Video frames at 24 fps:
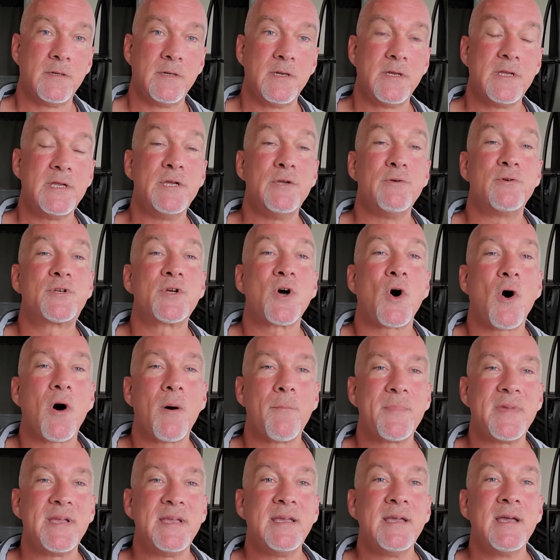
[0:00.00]
You taught
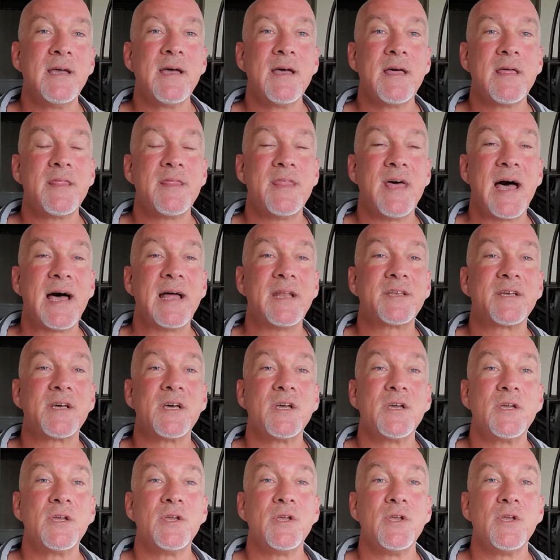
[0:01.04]
me that
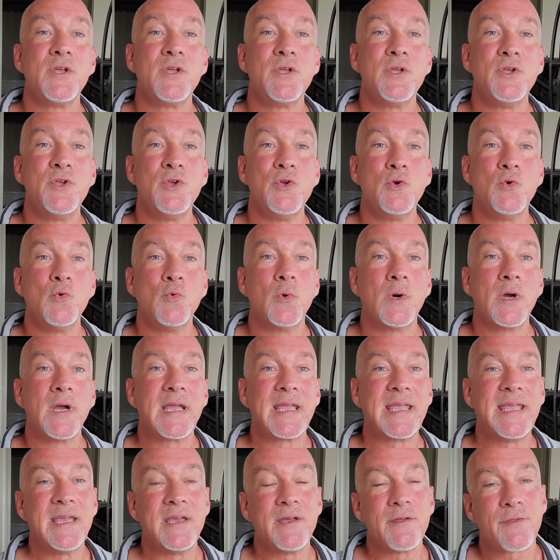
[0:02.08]
you
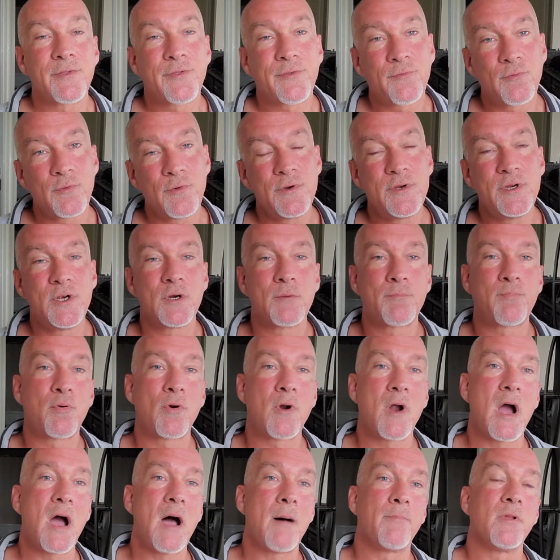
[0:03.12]
get through your
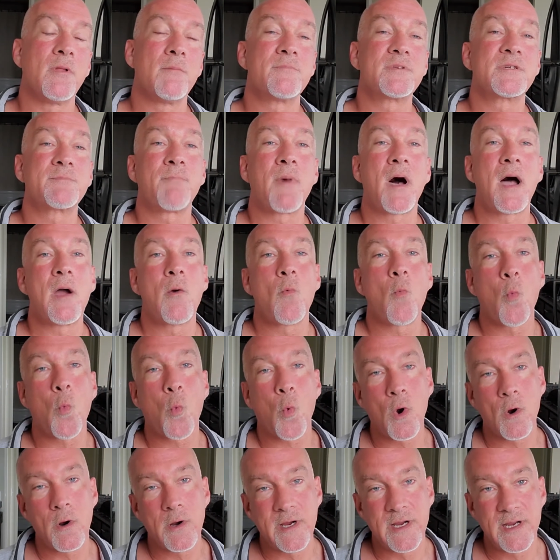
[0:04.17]
problems by
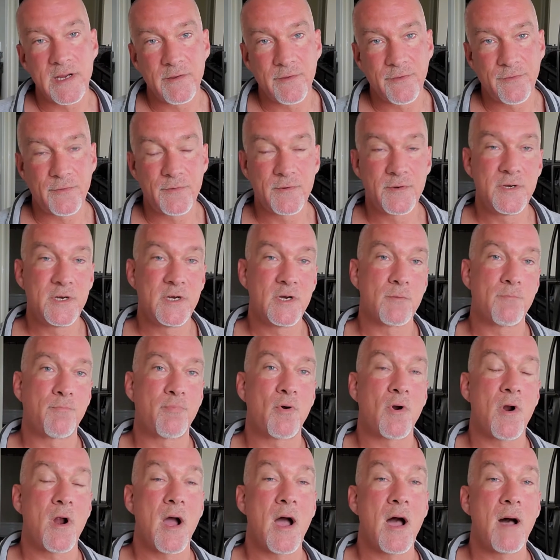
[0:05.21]
working through your
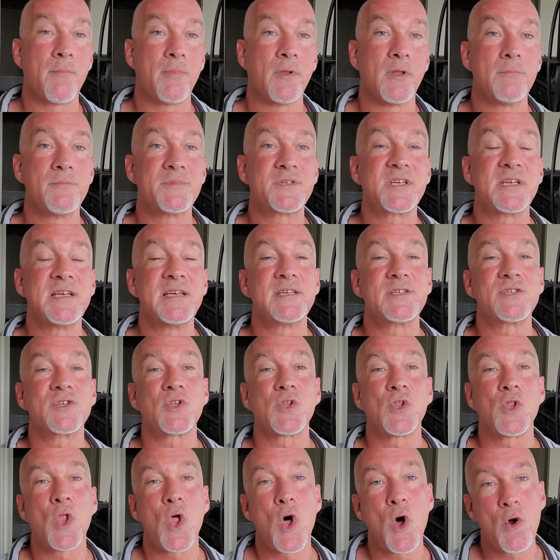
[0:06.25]
problems. As
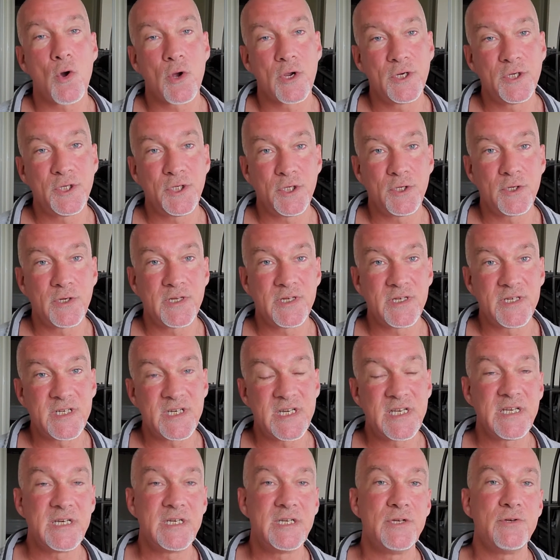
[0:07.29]
long as you
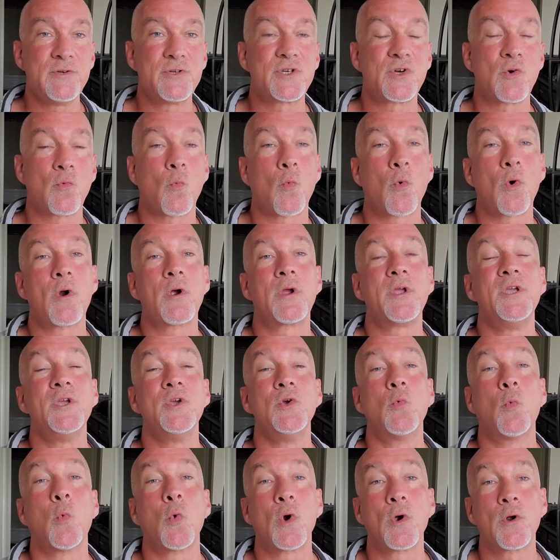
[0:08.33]
continue to work, you
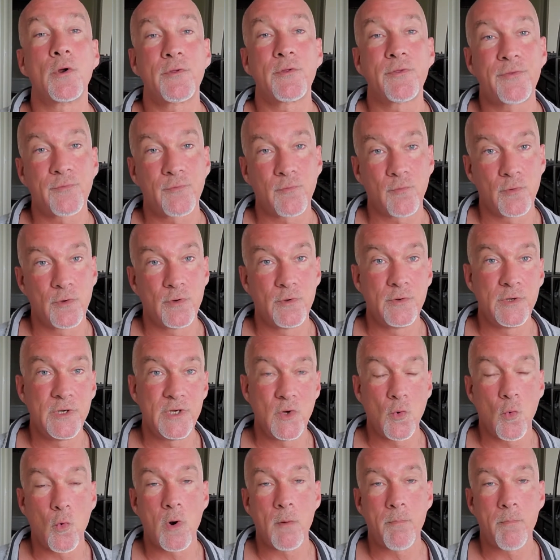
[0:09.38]
work through your